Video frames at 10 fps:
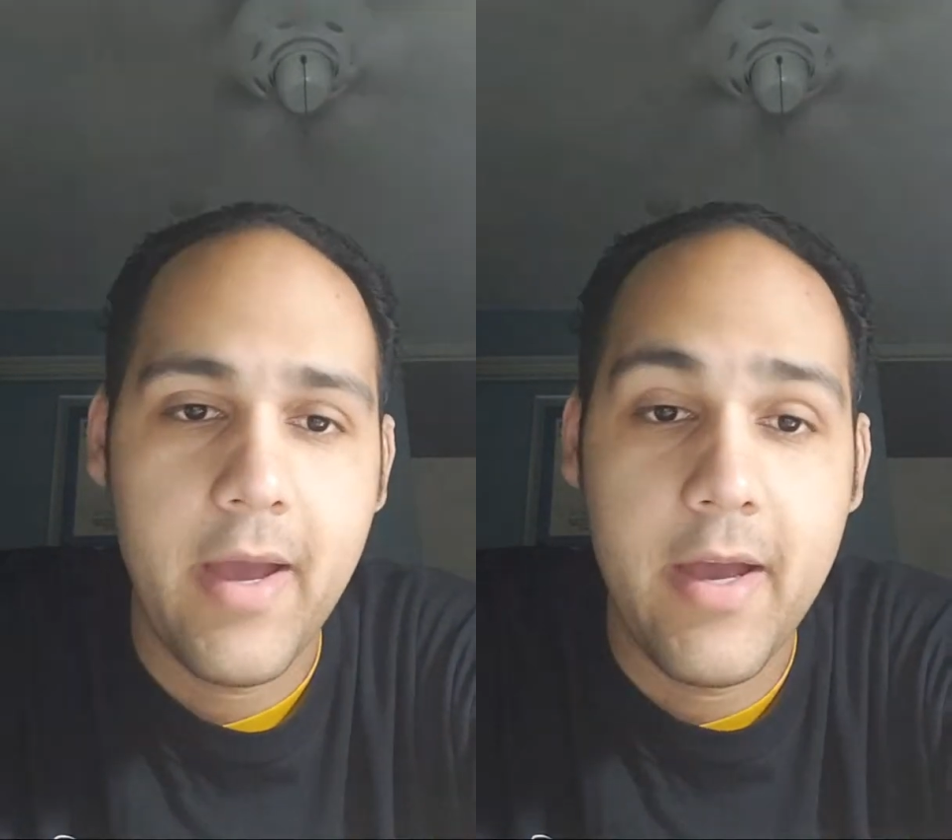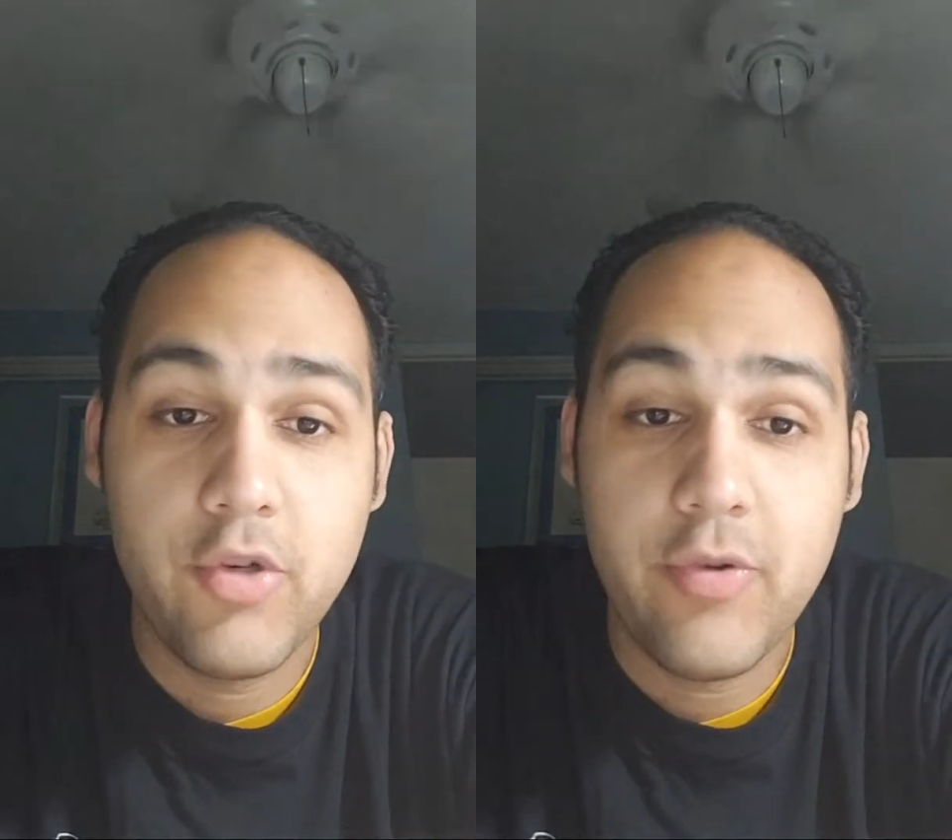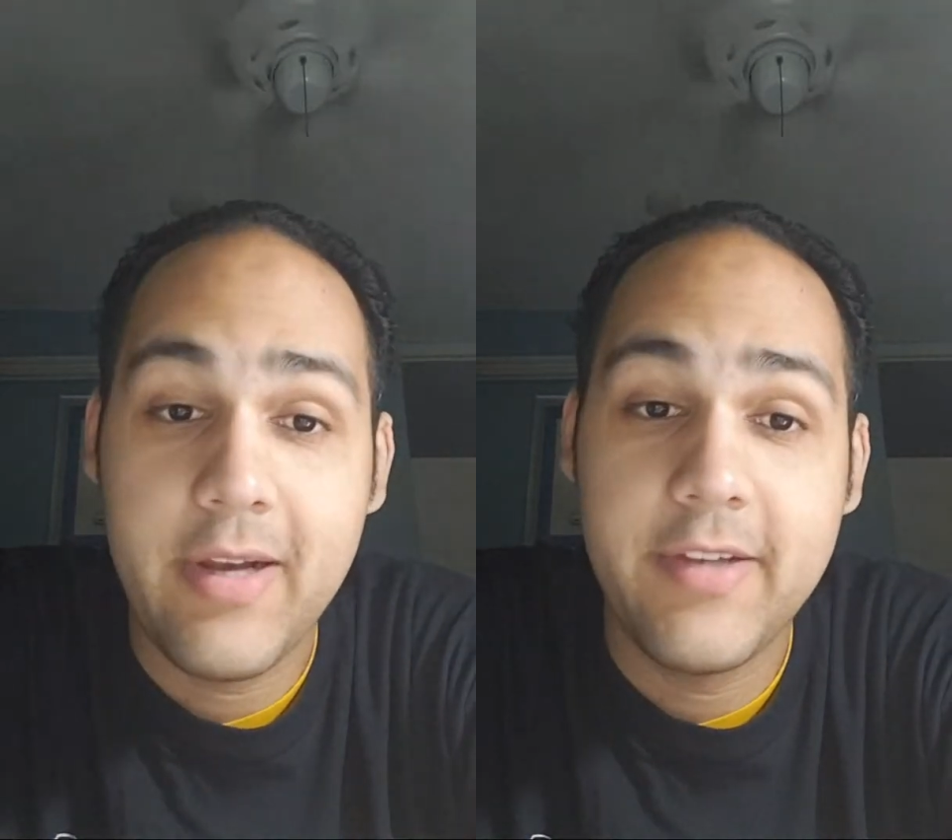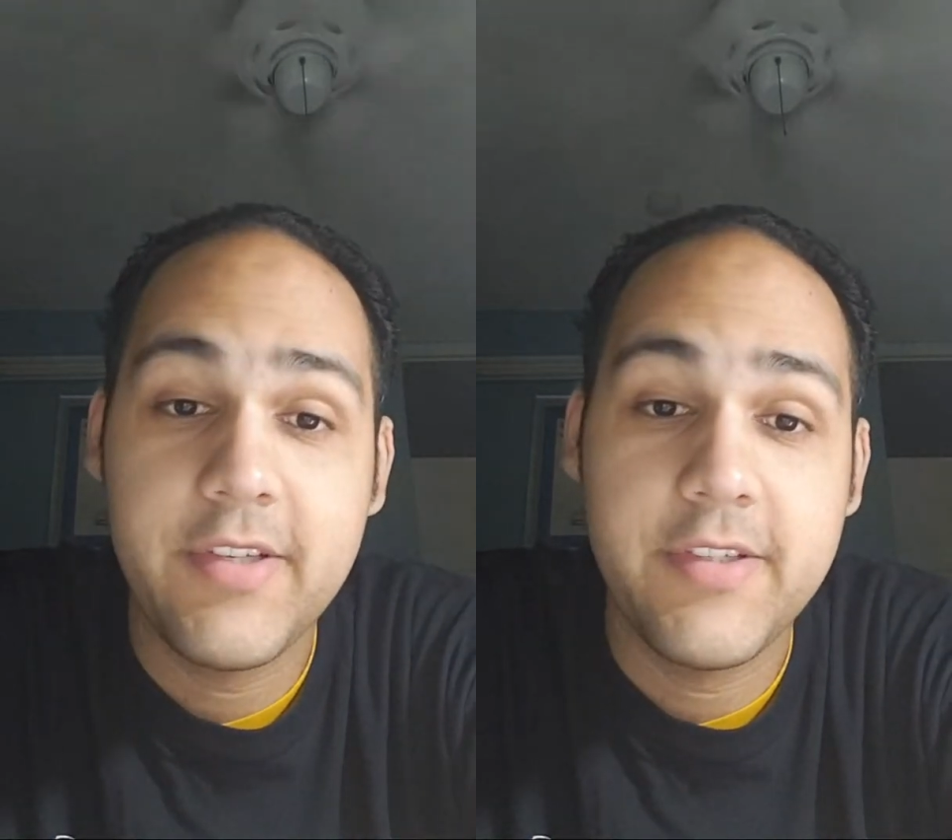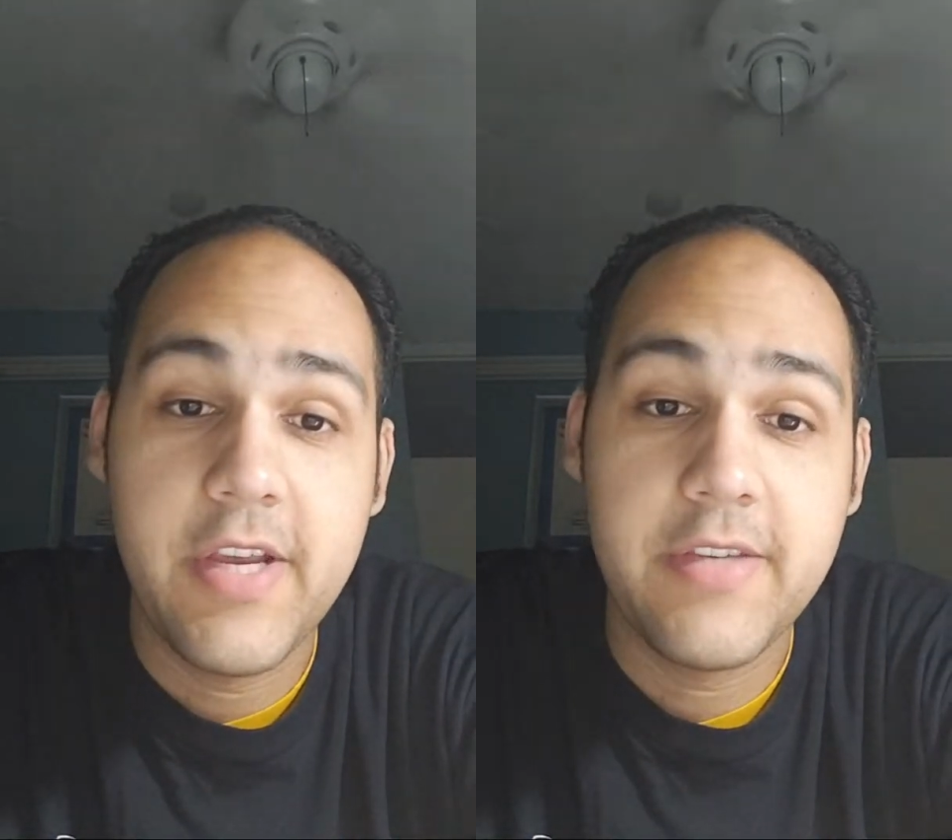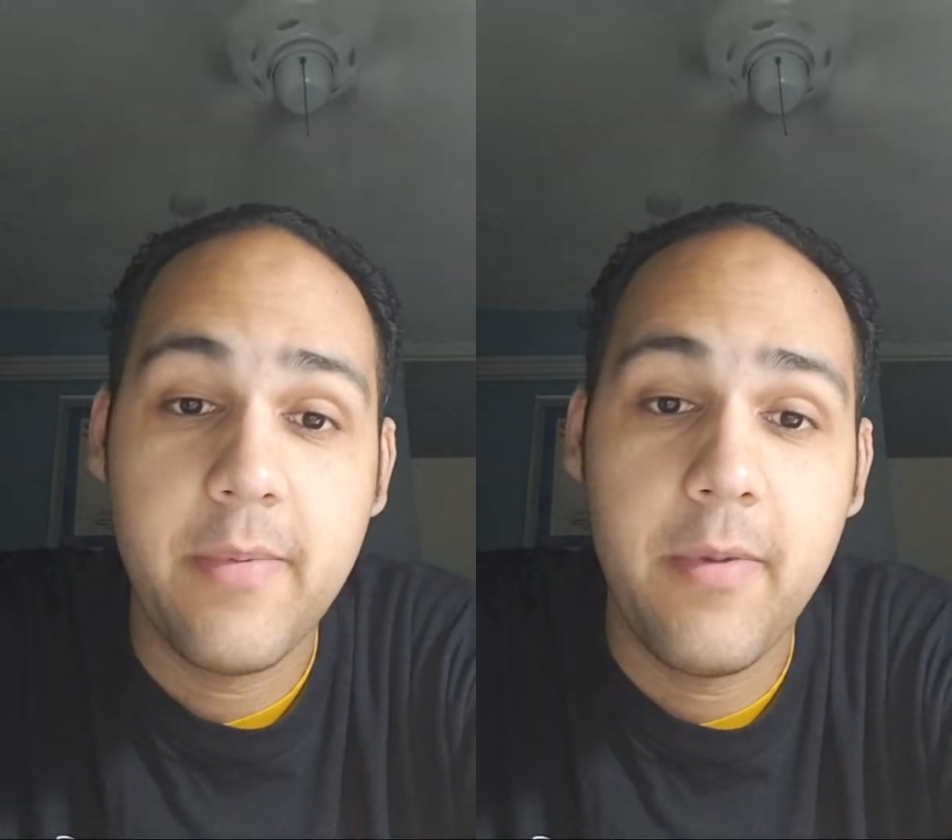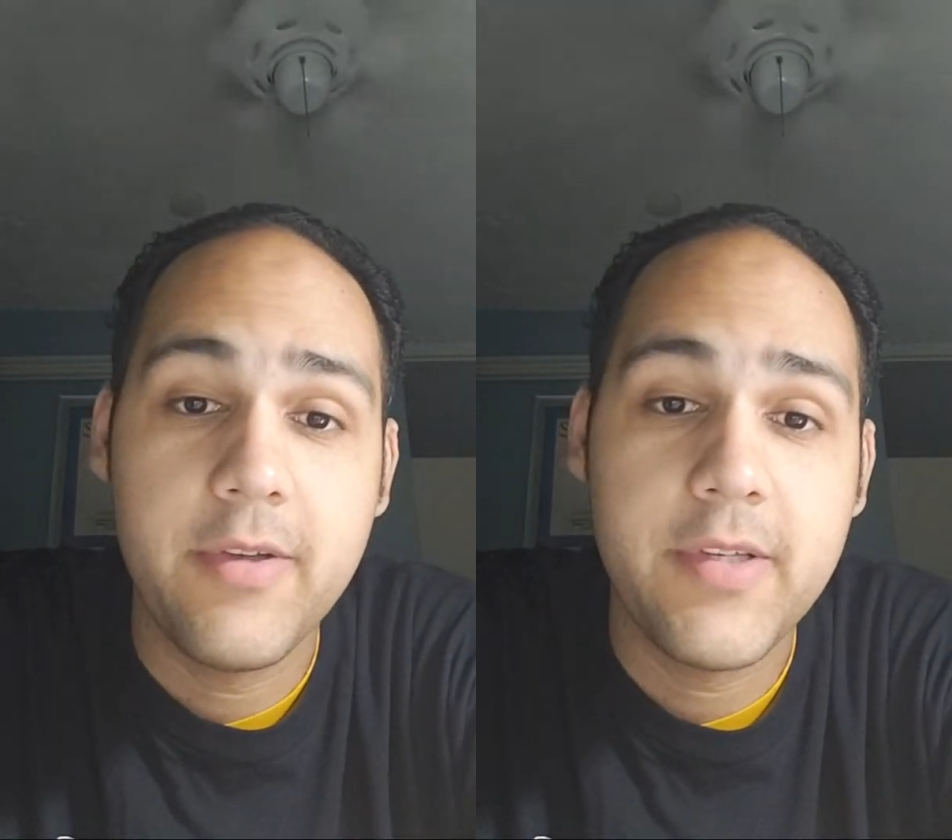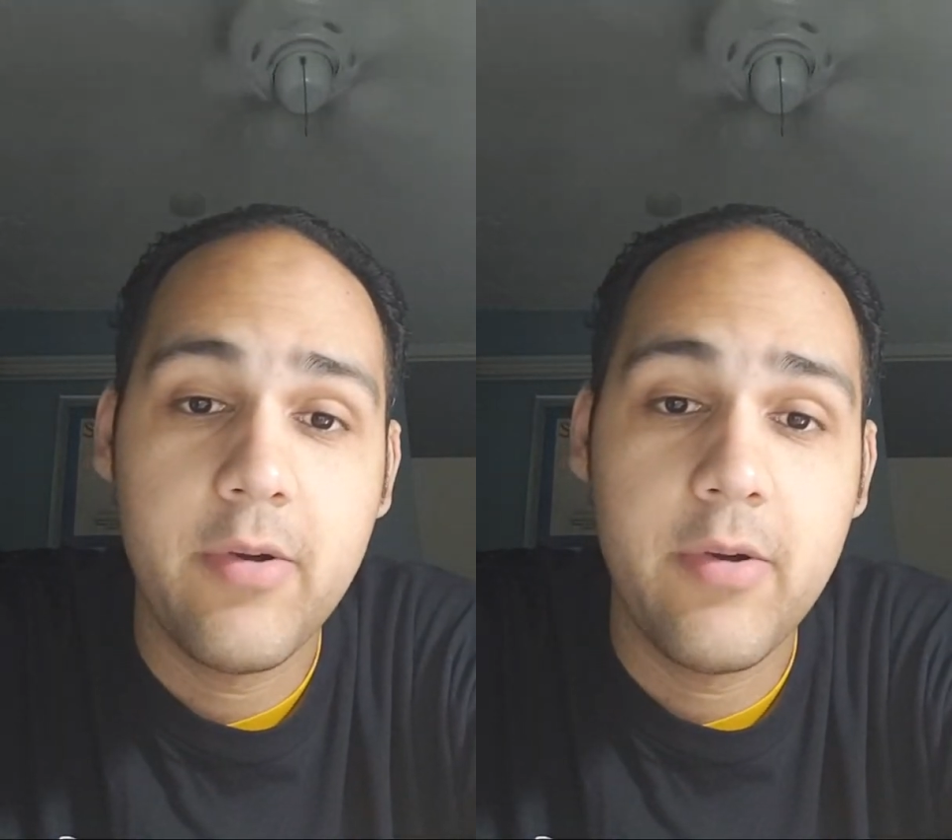Andrew Allen says, yes, my boss,